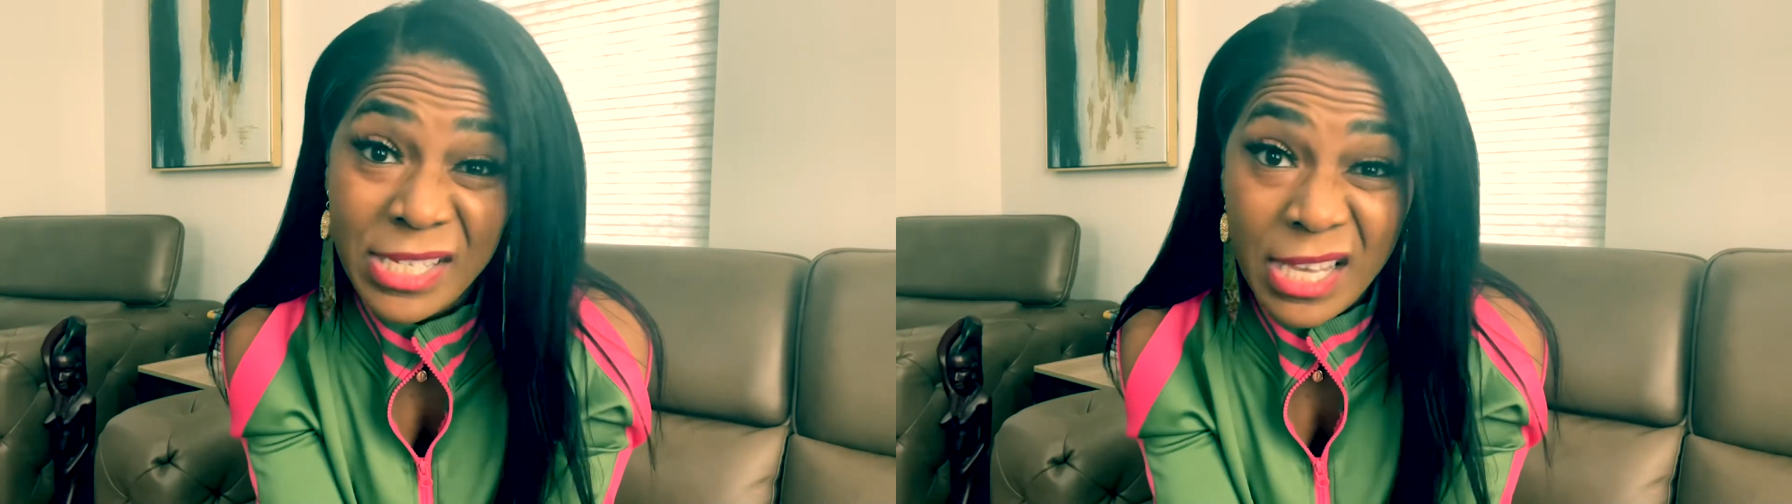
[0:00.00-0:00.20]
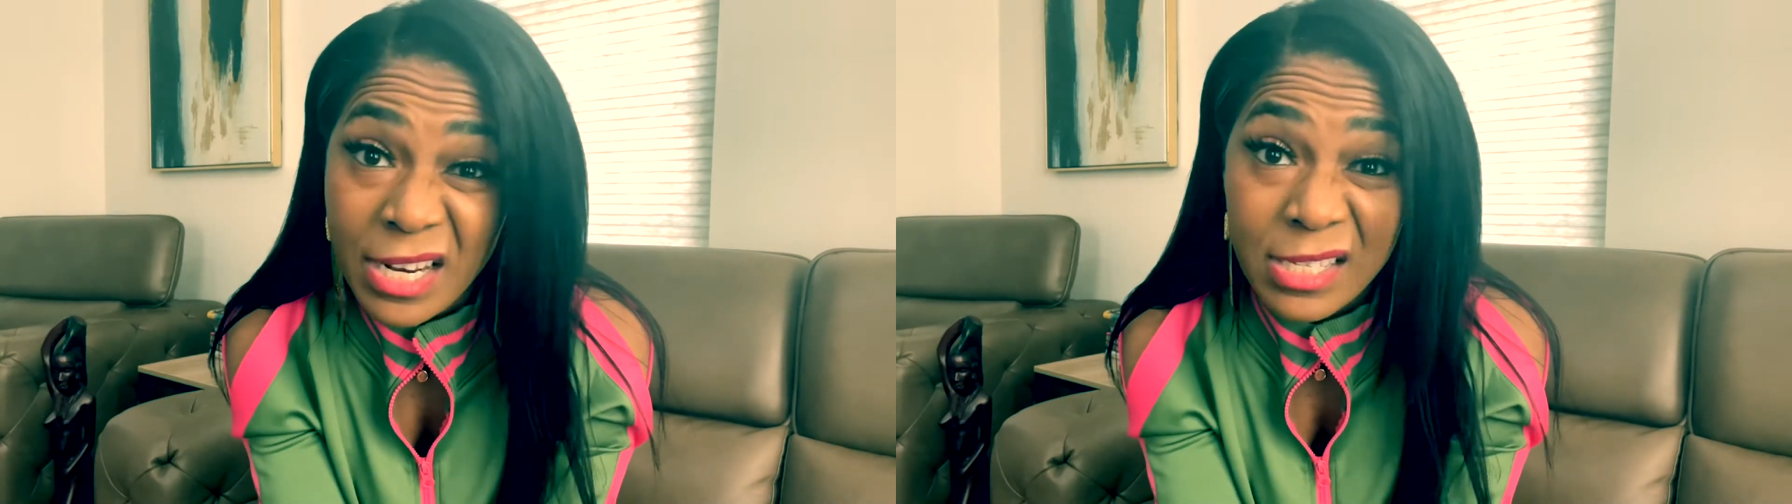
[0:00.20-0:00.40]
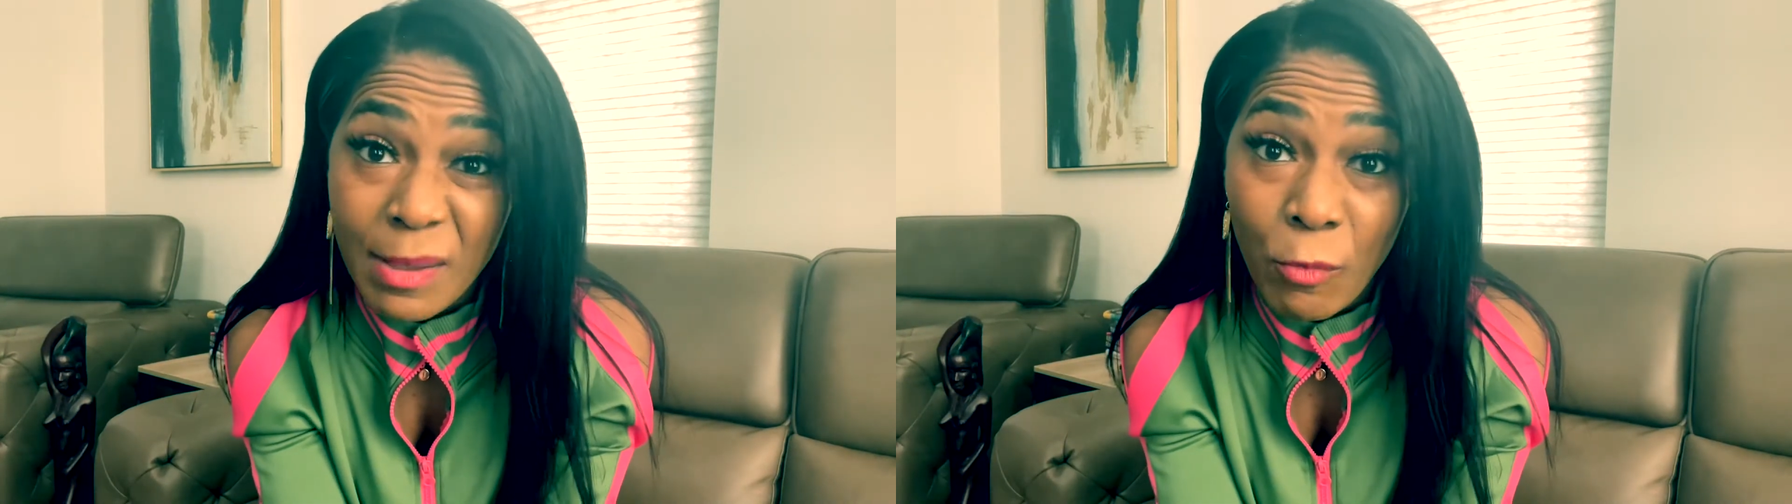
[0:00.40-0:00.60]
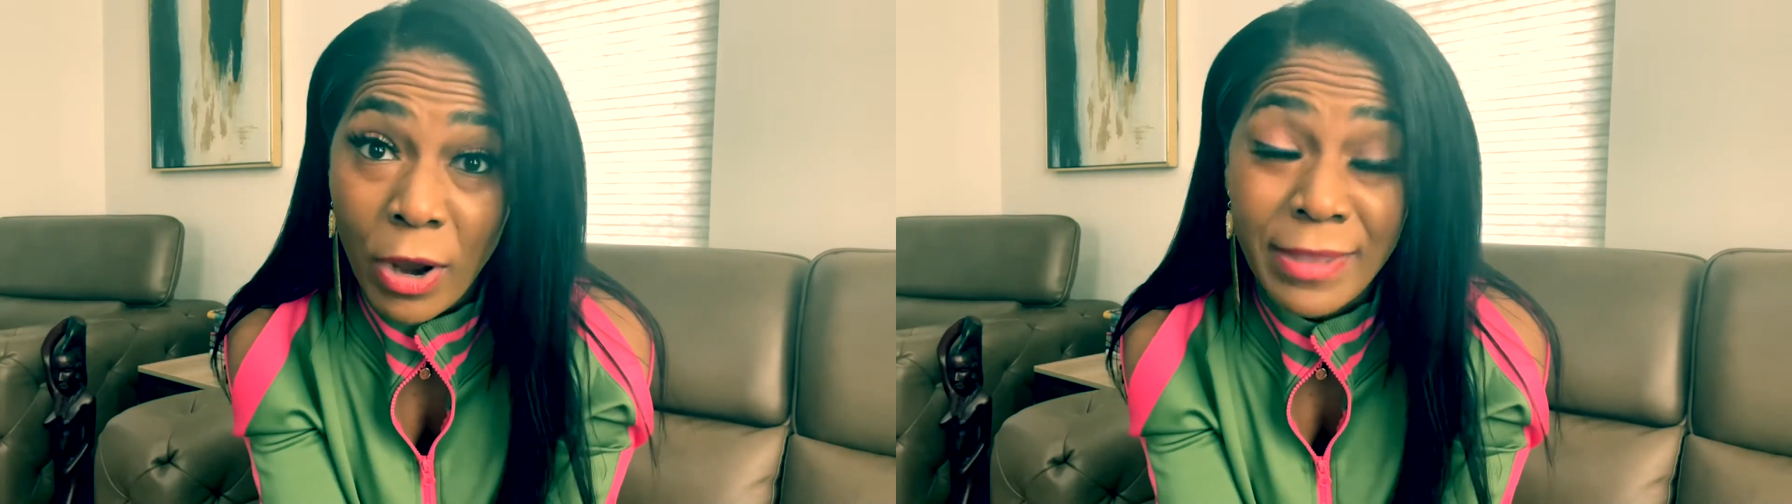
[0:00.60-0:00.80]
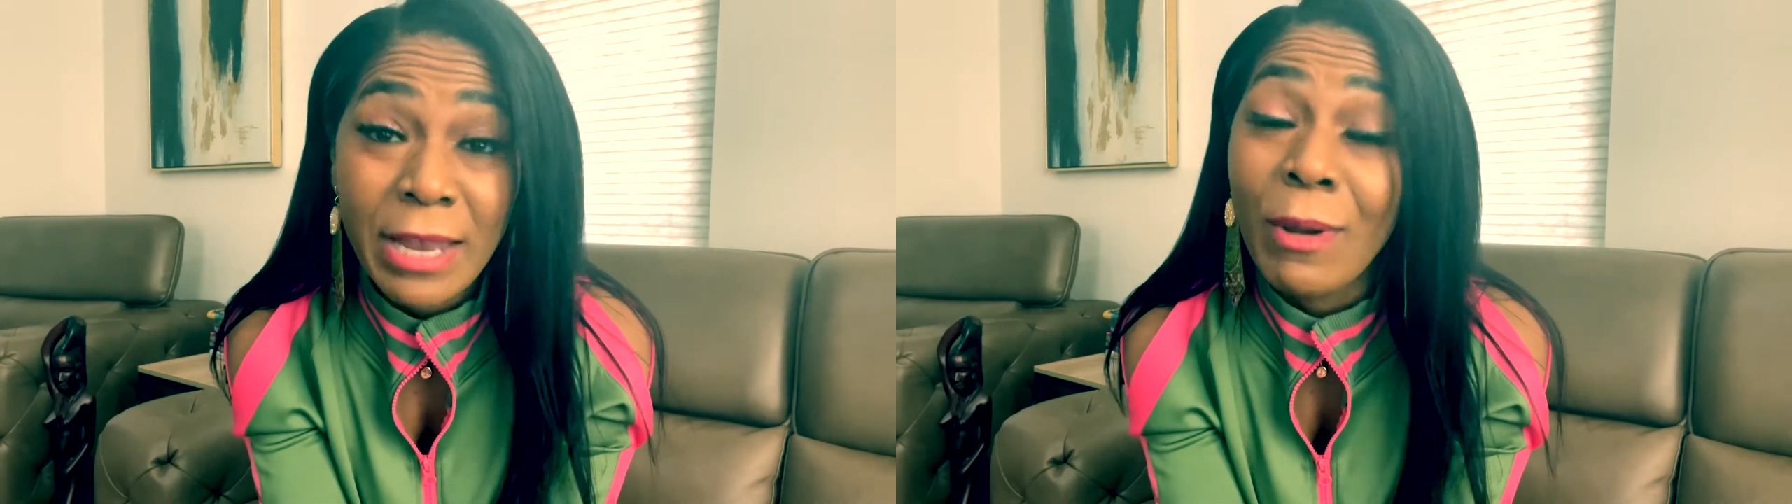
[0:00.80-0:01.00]
sitting
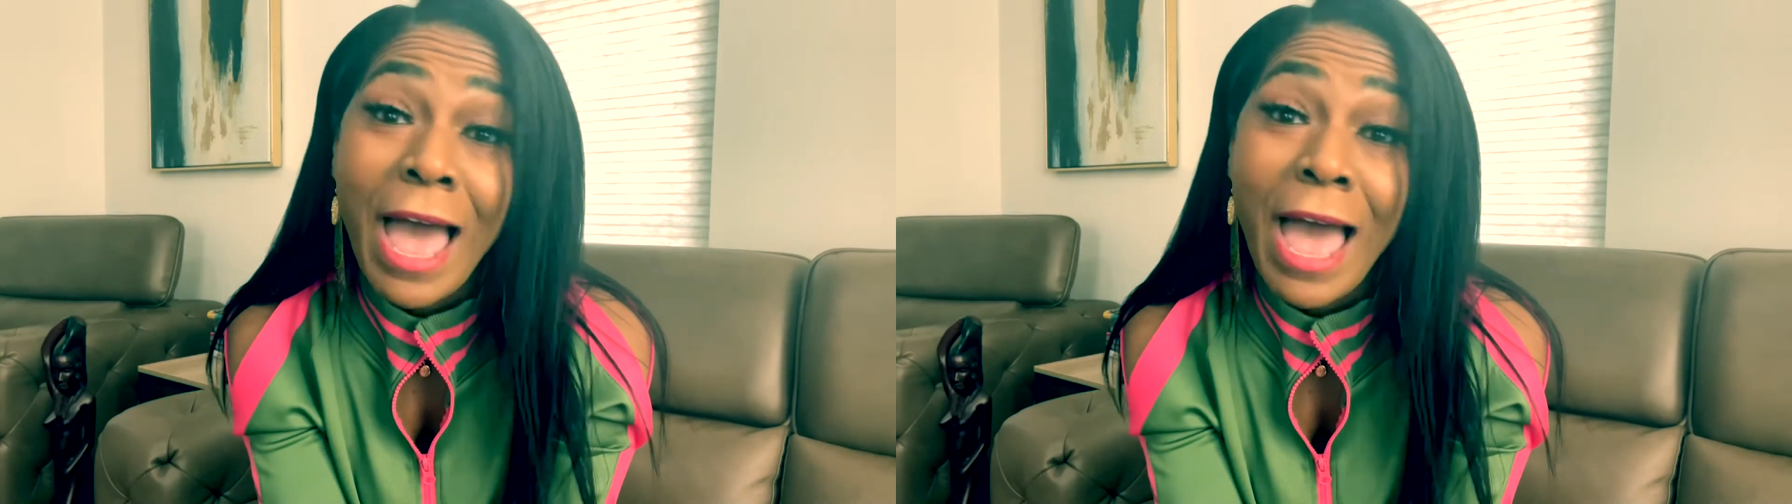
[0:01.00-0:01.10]
somewhere and they don't